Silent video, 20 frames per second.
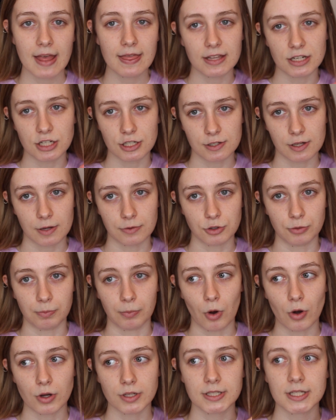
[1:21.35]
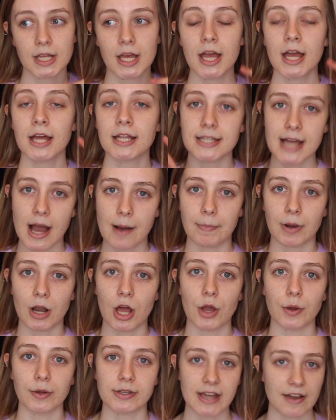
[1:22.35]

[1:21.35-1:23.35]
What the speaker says: in the description box down below.